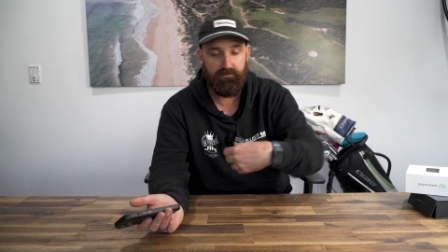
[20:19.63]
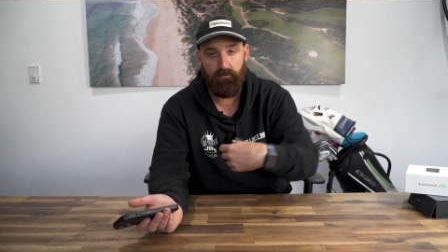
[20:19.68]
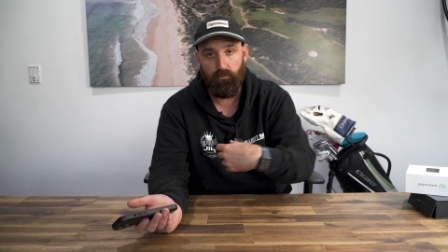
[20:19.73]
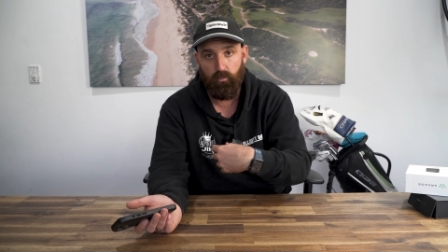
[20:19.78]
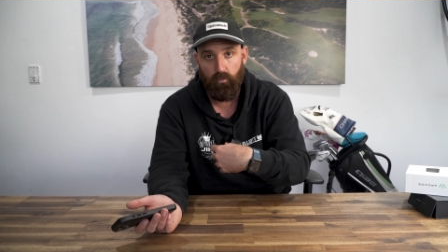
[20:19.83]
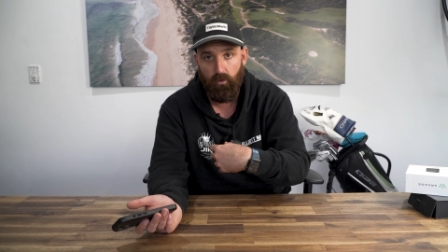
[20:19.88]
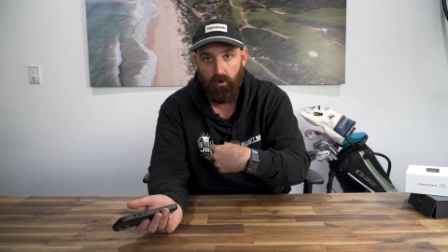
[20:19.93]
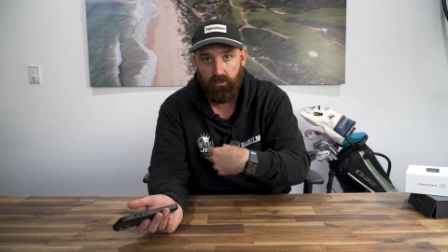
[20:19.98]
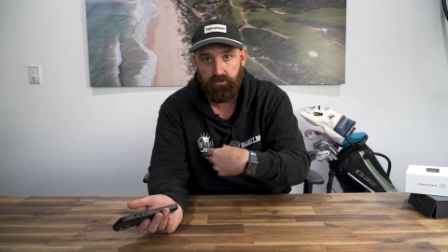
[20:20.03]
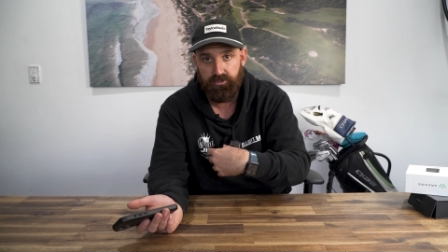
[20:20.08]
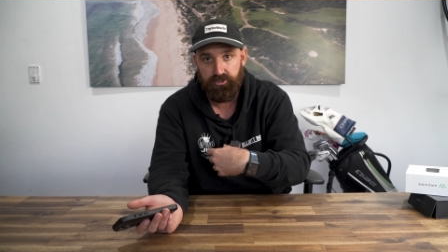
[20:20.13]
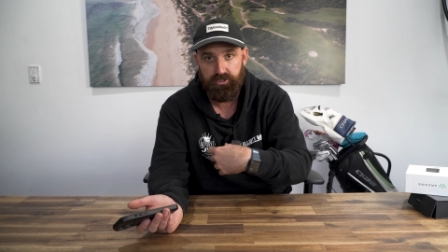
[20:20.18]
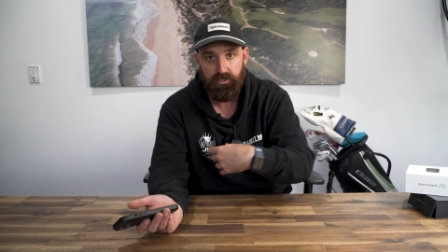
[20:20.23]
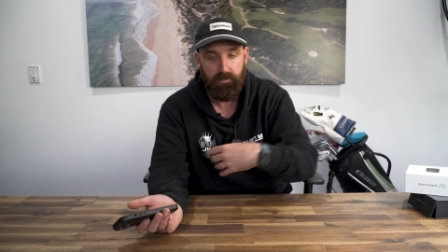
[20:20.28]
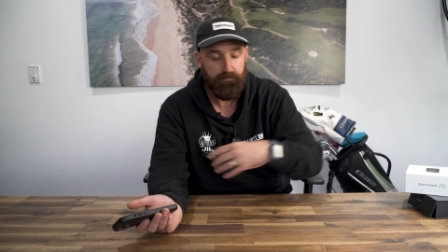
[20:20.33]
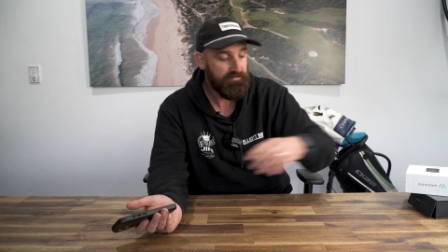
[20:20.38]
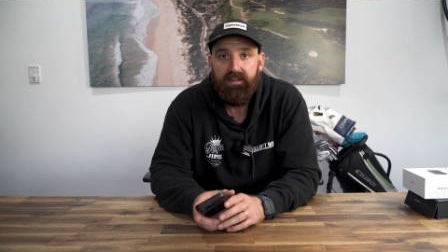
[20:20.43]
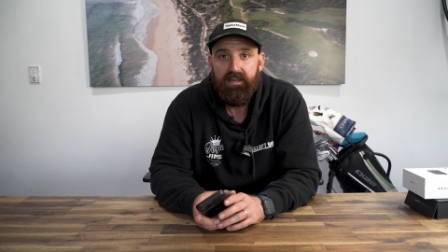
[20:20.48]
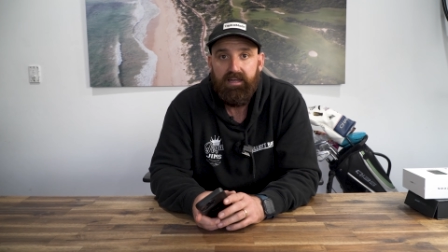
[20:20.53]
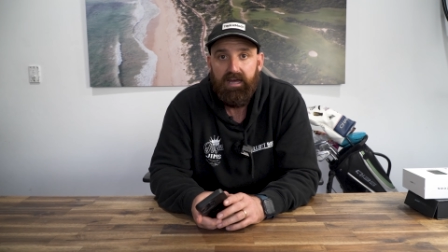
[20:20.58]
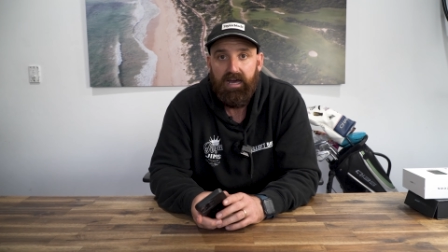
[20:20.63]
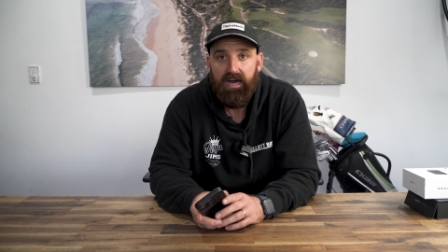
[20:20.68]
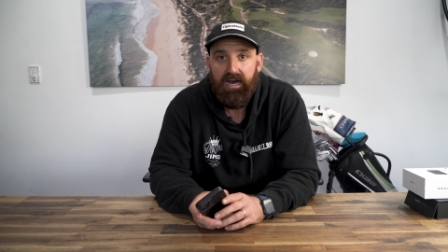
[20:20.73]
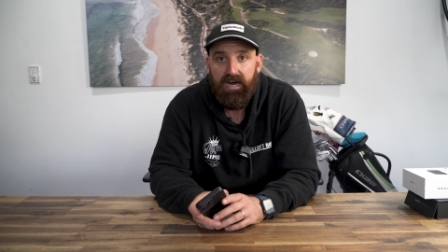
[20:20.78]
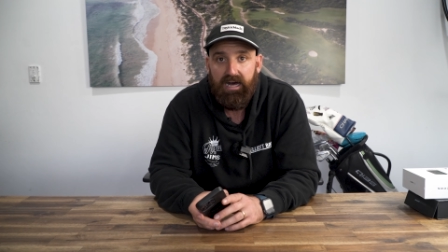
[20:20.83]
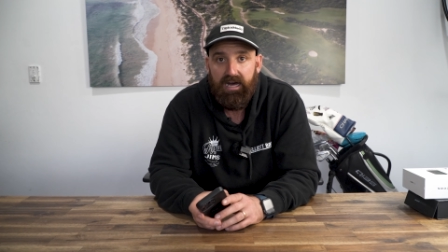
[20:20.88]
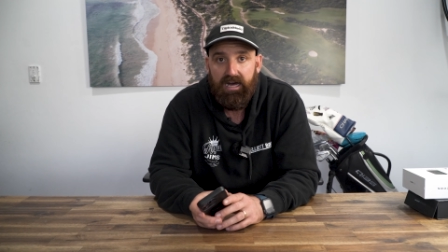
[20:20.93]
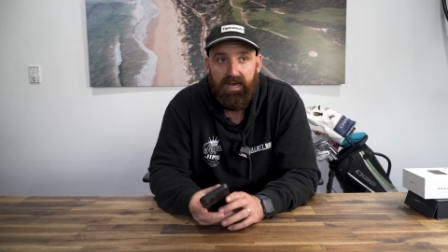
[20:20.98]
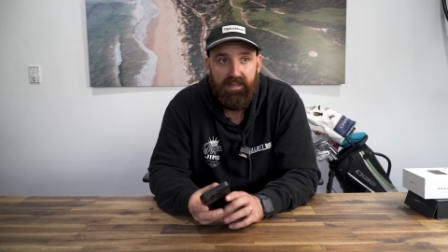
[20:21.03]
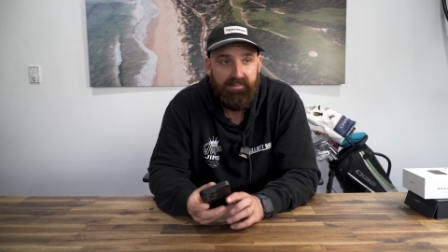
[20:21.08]
the watch.
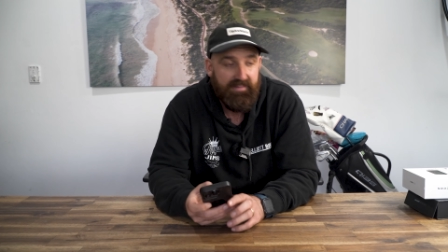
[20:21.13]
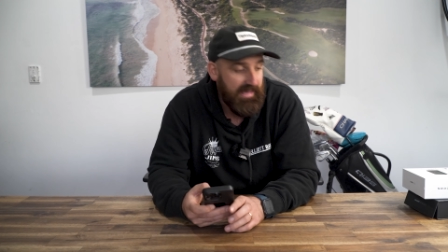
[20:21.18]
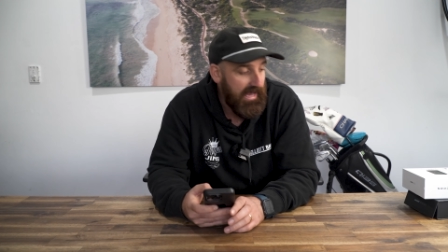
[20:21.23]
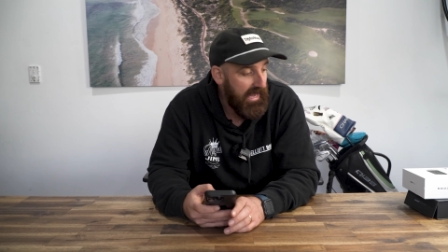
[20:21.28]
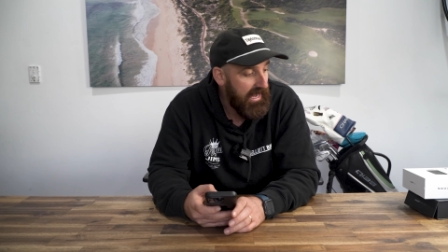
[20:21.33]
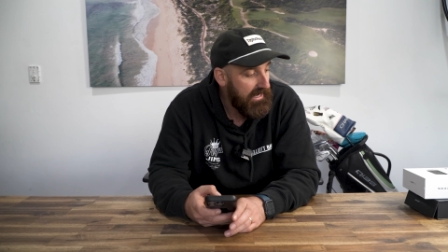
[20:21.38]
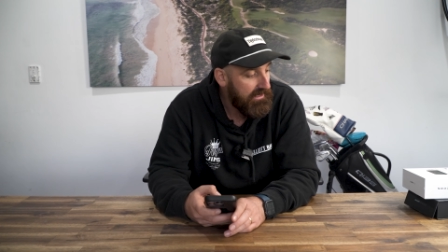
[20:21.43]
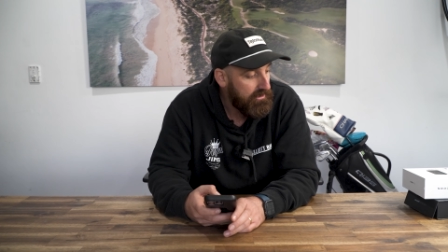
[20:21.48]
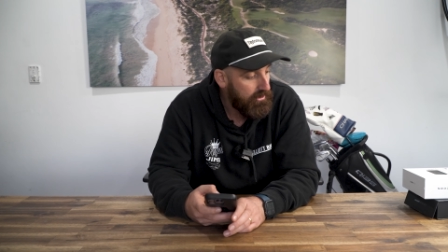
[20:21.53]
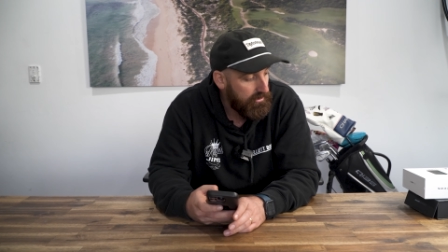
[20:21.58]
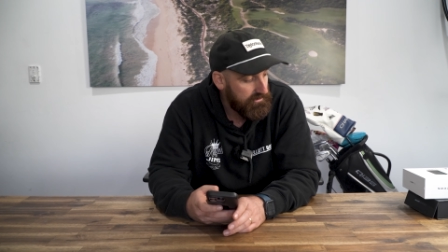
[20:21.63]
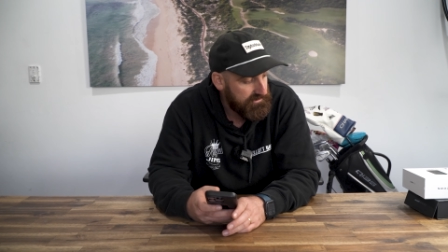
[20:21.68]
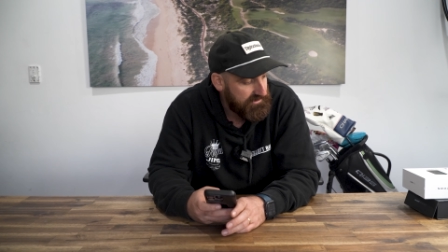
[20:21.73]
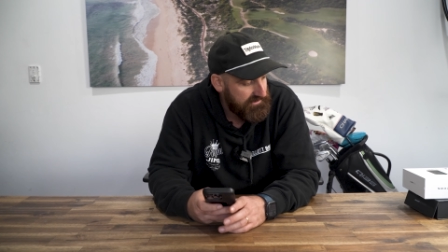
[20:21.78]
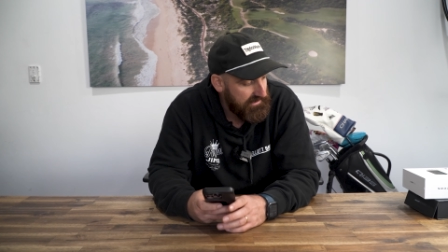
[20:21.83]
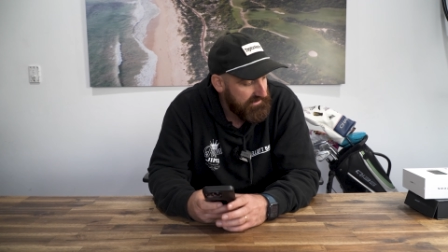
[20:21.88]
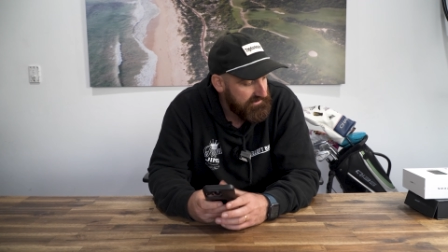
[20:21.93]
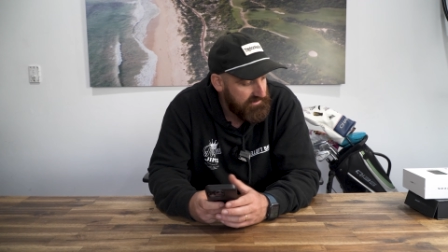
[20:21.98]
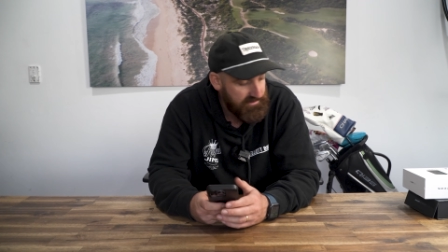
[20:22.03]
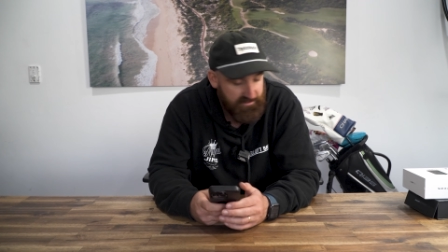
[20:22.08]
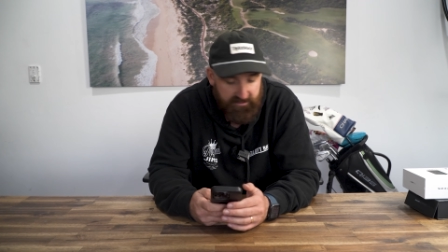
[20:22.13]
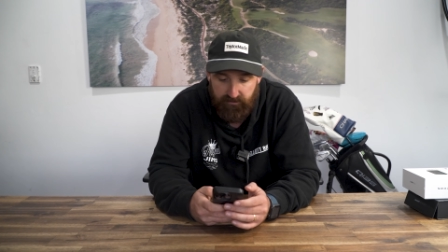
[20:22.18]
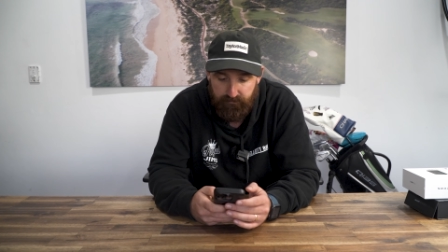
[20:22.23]
And the Arccos sensors